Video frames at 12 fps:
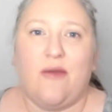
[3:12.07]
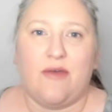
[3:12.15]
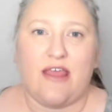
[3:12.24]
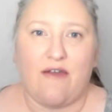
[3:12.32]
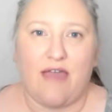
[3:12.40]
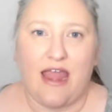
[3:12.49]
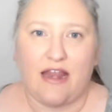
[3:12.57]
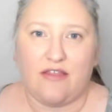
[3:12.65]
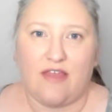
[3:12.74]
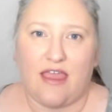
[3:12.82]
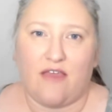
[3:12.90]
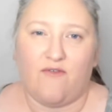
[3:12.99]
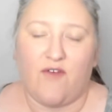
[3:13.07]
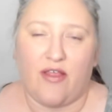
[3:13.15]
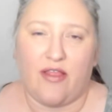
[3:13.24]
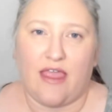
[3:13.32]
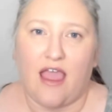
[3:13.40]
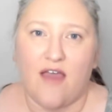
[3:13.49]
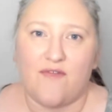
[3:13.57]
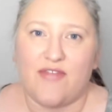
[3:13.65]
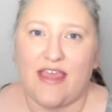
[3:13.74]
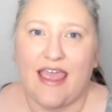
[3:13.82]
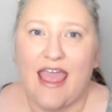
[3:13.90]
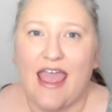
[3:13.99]
without anything falling off
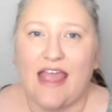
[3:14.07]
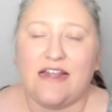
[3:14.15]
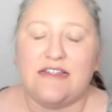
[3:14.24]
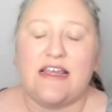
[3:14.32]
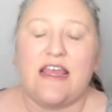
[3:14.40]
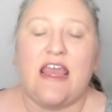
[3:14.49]
the end.